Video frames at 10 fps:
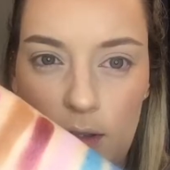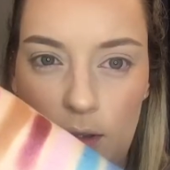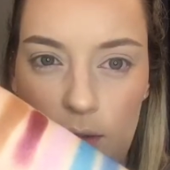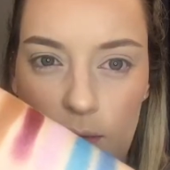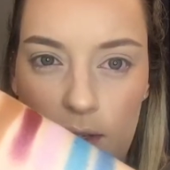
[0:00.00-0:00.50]

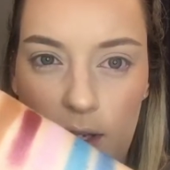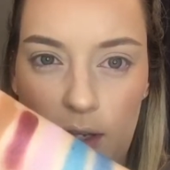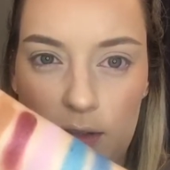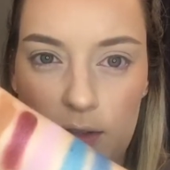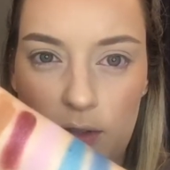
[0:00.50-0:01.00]

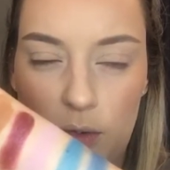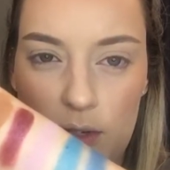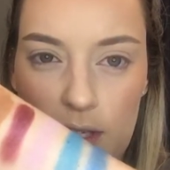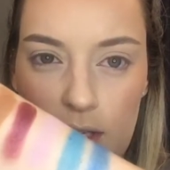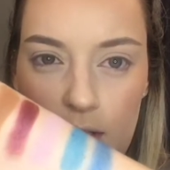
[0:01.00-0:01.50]
Okay, so
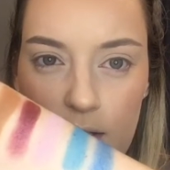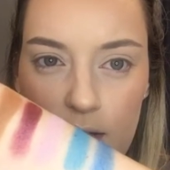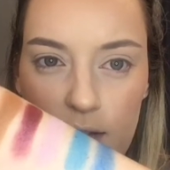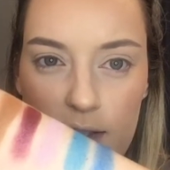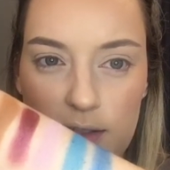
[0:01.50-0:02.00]

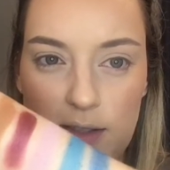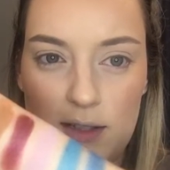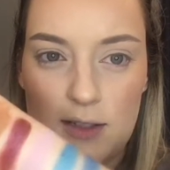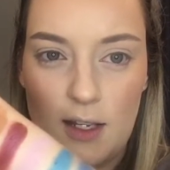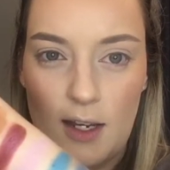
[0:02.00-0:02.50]
here is
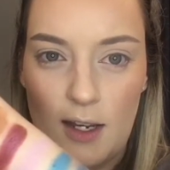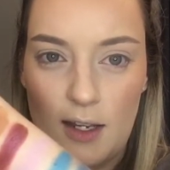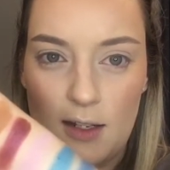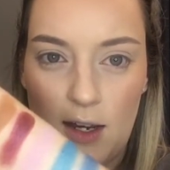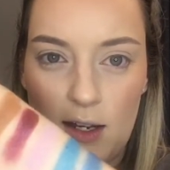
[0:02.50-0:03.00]
the
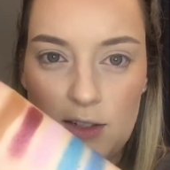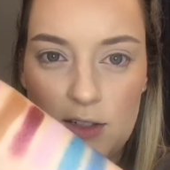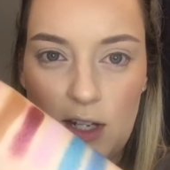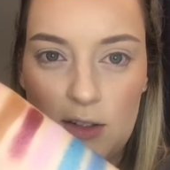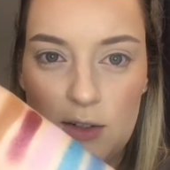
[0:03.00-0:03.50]
9
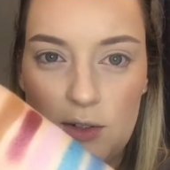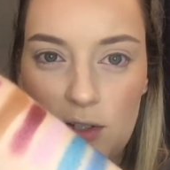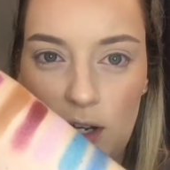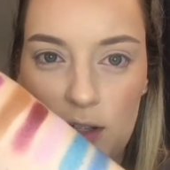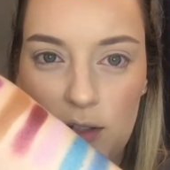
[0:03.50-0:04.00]
eyeshadow
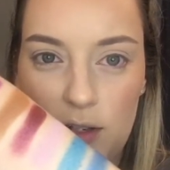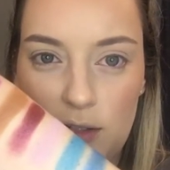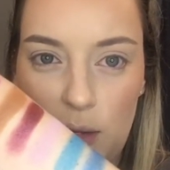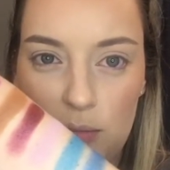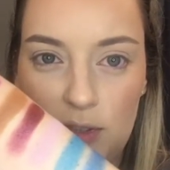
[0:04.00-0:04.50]

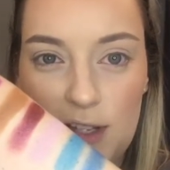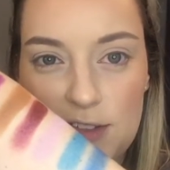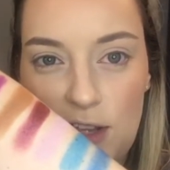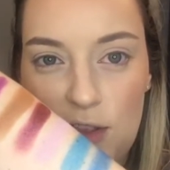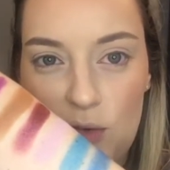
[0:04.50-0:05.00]
colors
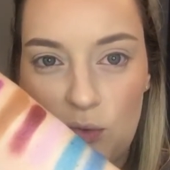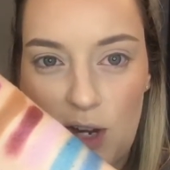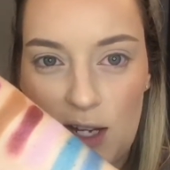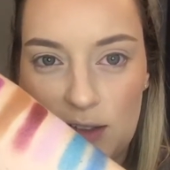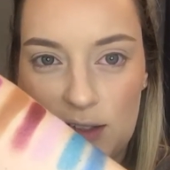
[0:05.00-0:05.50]
plus the
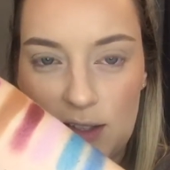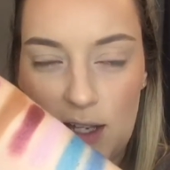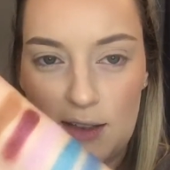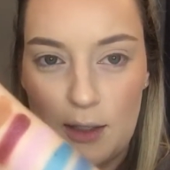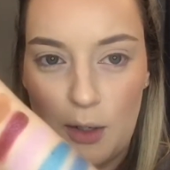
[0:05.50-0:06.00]
Ryland
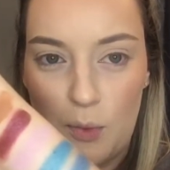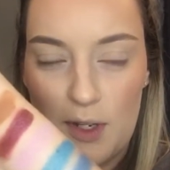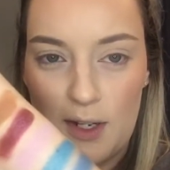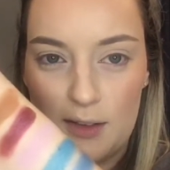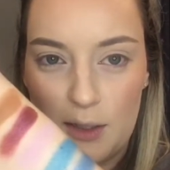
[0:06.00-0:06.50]

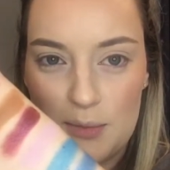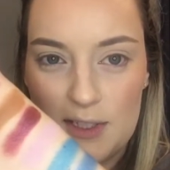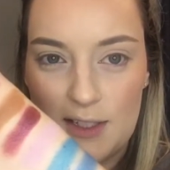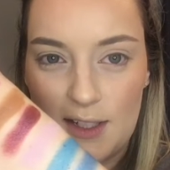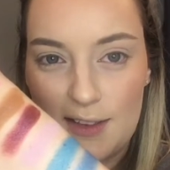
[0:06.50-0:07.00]
liquid
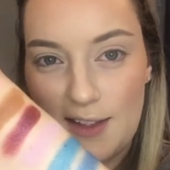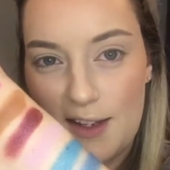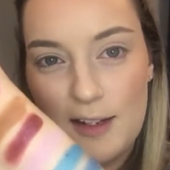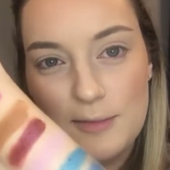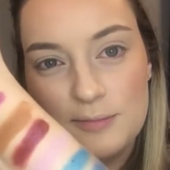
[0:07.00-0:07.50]
lipstick
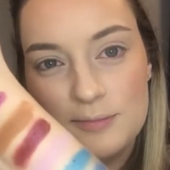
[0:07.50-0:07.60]
there.